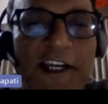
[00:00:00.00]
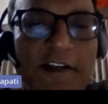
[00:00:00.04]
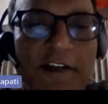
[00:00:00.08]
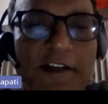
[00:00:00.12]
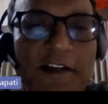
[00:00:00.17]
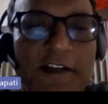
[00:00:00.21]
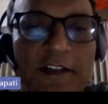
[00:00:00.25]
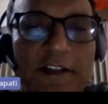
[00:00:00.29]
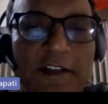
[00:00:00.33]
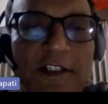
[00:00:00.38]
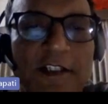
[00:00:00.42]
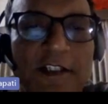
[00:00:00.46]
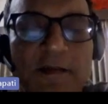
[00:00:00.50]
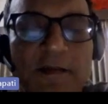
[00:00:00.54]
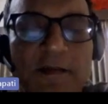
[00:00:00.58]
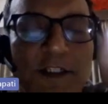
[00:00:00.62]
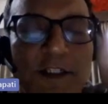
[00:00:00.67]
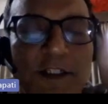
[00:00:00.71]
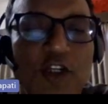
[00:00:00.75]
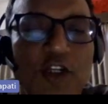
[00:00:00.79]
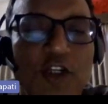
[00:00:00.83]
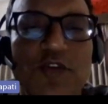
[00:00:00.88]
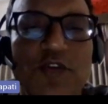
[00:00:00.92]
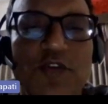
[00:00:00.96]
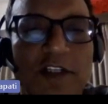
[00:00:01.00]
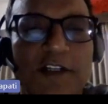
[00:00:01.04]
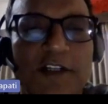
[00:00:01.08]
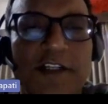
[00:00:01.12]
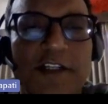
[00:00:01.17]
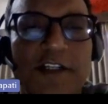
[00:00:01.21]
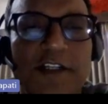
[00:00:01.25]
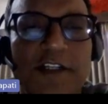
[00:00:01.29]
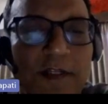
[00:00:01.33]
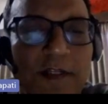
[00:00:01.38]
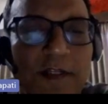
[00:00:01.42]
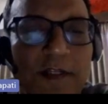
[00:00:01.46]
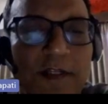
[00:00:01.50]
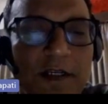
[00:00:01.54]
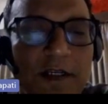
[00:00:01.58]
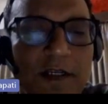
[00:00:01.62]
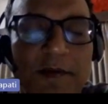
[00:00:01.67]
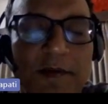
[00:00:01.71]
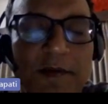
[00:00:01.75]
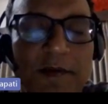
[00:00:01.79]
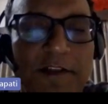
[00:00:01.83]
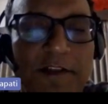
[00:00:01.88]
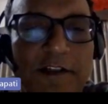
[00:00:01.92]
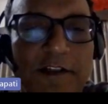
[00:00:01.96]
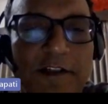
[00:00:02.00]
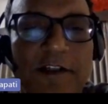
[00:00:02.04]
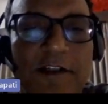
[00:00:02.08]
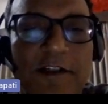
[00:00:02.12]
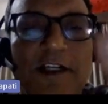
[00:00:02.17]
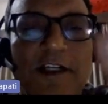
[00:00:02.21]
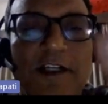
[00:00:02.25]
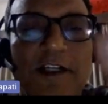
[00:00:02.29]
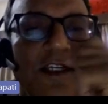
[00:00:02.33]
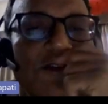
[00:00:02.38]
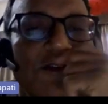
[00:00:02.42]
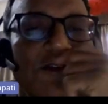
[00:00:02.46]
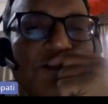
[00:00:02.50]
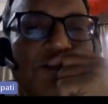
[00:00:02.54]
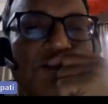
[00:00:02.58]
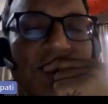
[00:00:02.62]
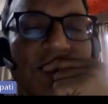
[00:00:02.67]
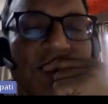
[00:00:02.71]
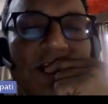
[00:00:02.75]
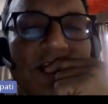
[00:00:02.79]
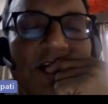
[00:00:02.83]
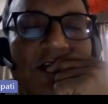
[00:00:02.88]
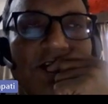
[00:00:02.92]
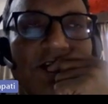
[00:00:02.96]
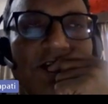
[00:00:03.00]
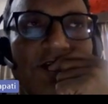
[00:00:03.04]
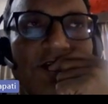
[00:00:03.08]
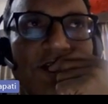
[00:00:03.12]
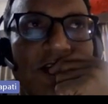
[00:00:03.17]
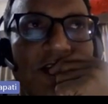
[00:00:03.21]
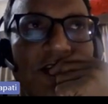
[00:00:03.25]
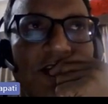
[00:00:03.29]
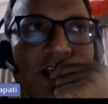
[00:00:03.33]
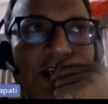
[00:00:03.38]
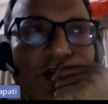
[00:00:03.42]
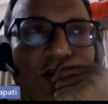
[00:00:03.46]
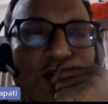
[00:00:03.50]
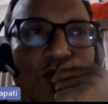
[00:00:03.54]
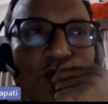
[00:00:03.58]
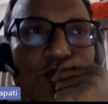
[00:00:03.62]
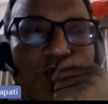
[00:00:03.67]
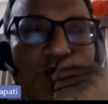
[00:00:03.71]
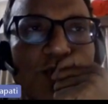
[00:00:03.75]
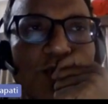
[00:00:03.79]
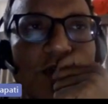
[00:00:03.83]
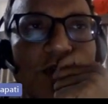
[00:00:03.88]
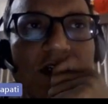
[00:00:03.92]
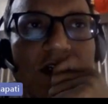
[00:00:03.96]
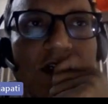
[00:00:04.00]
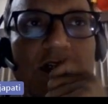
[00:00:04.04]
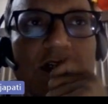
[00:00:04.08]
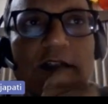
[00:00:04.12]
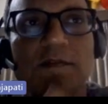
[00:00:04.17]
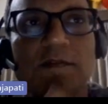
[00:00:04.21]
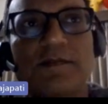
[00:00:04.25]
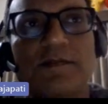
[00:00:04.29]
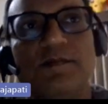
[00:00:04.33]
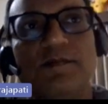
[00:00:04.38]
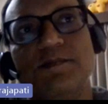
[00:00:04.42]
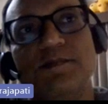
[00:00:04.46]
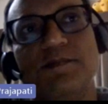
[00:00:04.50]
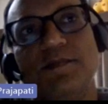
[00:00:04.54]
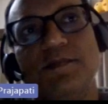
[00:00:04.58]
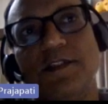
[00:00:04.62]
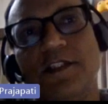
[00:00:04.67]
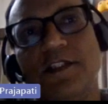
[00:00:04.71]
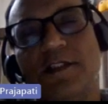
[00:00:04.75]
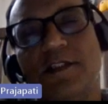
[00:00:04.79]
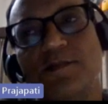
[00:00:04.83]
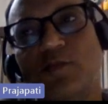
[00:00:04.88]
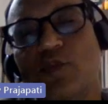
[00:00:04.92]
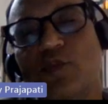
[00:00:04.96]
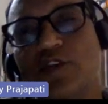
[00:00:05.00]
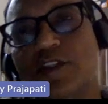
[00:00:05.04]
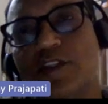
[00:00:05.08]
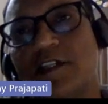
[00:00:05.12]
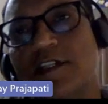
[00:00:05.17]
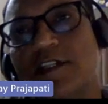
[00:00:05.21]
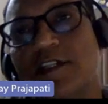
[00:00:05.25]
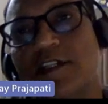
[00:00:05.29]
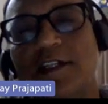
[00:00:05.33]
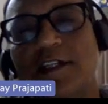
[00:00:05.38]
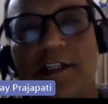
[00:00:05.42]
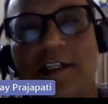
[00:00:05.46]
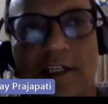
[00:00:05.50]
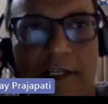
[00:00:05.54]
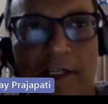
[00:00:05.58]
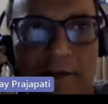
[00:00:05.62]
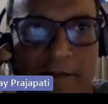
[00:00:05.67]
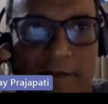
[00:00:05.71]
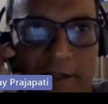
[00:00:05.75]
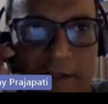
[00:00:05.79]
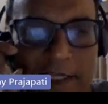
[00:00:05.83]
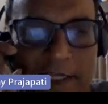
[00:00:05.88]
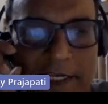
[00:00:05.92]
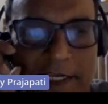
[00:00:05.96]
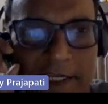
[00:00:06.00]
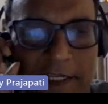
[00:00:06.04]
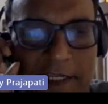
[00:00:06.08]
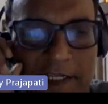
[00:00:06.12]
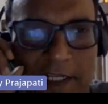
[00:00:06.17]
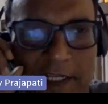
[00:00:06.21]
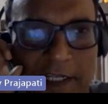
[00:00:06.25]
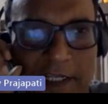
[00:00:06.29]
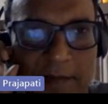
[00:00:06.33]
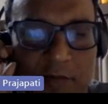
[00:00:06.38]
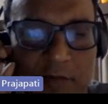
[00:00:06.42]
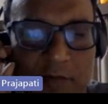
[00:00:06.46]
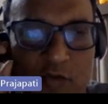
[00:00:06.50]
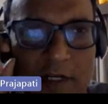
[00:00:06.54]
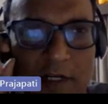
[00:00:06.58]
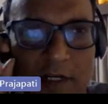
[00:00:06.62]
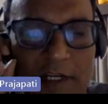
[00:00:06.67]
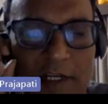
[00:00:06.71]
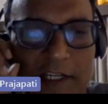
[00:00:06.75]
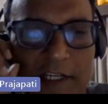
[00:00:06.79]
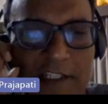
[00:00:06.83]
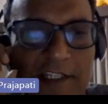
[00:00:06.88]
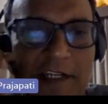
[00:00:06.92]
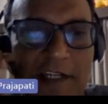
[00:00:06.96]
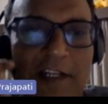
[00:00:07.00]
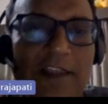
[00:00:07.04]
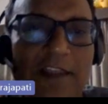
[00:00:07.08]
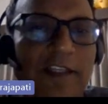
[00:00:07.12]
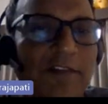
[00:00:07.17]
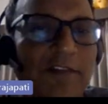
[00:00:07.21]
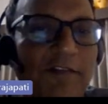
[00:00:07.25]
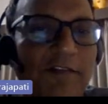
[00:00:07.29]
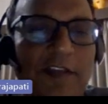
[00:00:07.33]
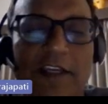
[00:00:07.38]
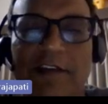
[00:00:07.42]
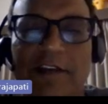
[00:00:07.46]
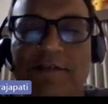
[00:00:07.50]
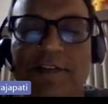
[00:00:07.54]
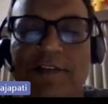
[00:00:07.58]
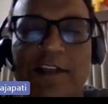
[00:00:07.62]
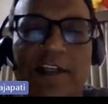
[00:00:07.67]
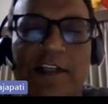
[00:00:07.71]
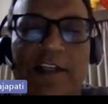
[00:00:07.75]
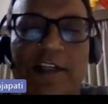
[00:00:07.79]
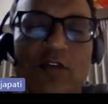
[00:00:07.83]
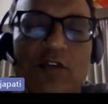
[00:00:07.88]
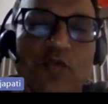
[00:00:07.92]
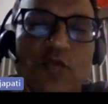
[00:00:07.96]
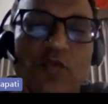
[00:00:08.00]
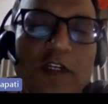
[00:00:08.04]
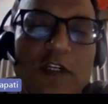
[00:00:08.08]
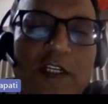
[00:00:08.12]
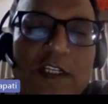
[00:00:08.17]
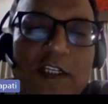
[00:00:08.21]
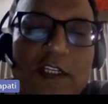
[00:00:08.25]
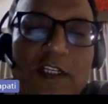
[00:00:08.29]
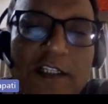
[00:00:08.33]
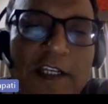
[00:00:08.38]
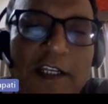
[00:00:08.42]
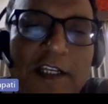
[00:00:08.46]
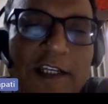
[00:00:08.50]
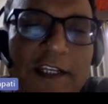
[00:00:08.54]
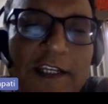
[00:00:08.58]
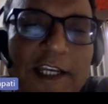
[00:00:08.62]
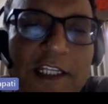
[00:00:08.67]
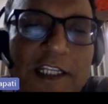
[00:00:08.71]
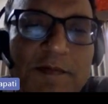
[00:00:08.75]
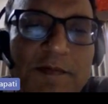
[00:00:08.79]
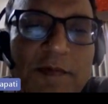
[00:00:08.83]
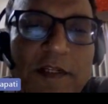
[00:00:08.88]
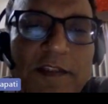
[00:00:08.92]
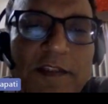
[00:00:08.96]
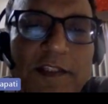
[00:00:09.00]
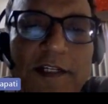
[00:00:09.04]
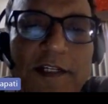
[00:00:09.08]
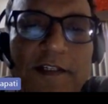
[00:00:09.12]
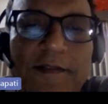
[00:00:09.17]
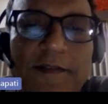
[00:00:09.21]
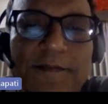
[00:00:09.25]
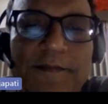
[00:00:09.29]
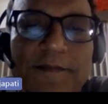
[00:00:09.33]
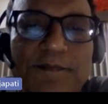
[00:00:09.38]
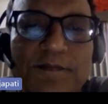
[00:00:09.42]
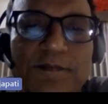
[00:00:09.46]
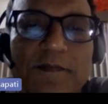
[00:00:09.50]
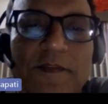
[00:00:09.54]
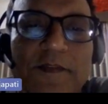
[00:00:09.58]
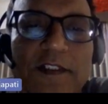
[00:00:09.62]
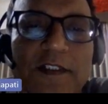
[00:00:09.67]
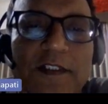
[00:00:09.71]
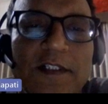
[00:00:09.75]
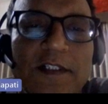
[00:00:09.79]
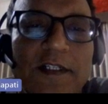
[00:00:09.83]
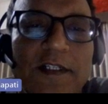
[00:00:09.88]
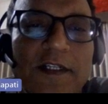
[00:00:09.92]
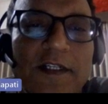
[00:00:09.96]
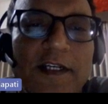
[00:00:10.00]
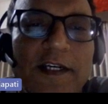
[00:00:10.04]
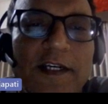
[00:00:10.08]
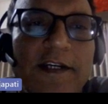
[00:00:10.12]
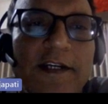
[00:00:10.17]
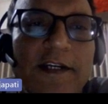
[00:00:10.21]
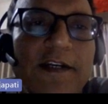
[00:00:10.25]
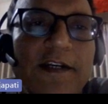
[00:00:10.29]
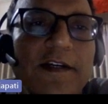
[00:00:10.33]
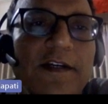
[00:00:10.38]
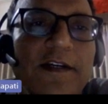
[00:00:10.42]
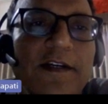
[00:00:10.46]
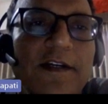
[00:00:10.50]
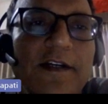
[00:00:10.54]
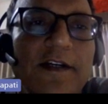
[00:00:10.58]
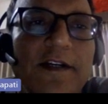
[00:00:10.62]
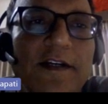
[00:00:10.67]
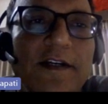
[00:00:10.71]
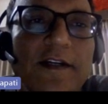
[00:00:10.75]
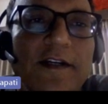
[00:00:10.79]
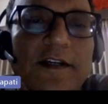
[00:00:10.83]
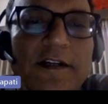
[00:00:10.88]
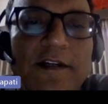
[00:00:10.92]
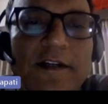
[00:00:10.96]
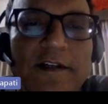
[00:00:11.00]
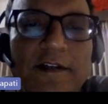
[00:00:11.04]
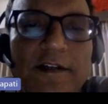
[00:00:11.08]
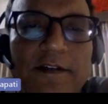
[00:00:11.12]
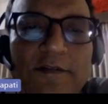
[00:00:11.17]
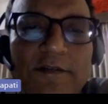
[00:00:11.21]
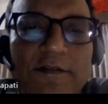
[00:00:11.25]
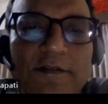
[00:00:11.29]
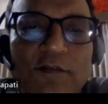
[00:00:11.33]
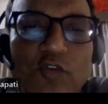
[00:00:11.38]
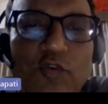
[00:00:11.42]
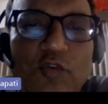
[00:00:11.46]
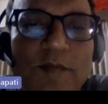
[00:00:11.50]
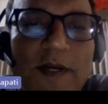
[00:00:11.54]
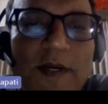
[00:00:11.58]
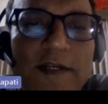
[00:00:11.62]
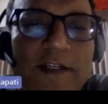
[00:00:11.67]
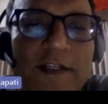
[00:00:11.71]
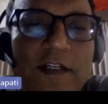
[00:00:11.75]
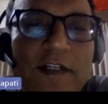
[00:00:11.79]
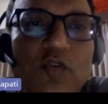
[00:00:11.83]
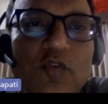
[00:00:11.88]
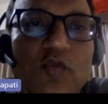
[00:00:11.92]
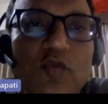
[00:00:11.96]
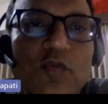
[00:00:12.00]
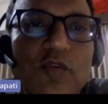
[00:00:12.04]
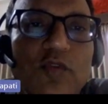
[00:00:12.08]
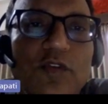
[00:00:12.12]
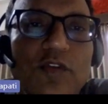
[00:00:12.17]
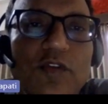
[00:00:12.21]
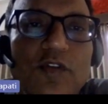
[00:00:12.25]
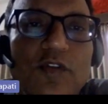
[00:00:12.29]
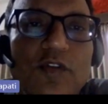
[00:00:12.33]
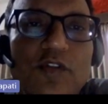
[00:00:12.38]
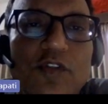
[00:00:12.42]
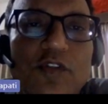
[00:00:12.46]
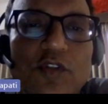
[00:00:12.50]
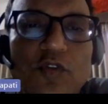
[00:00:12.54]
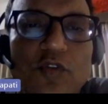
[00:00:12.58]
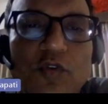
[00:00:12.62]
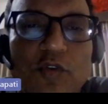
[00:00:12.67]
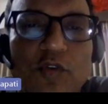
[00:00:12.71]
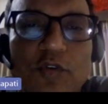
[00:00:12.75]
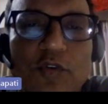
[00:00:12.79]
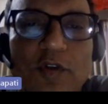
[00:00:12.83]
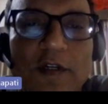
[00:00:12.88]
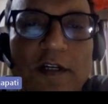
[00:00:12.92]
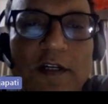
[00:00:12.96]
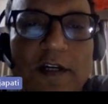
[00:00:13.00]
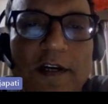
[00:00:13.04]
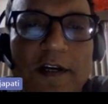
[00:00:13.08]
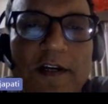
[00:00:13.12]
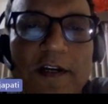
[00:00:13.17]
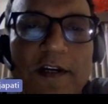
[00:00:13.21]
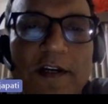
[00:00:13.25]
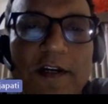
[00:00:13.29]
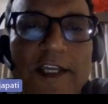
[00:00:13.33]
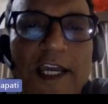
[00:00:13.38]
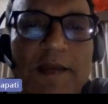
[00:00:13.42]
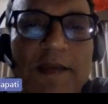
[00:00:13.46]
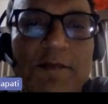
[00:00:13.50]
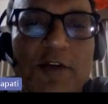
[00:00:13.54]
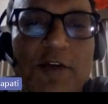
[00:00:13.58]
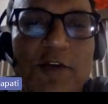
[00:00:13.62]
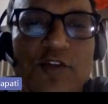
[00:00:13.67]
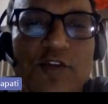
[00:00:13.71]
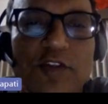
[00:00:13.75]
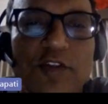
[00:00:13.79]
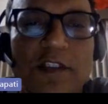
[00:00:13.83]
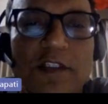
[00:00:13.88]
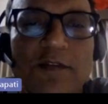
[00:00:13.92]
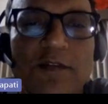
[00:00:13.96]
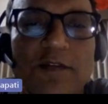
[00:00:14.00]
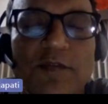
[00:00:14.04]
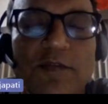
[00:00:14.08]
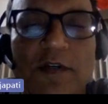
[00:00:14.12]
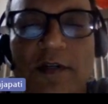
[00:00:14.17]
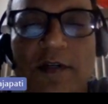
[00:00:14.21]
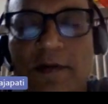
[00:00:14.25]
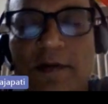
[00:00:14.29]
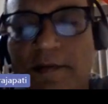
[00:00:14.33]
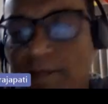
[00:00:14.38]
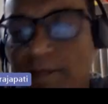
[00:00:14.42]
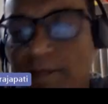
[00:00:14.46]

chat in individual repository. If we need to this post in our any Teams or any channel, then we need to select as per that. And whom I need to use. So currently I am using the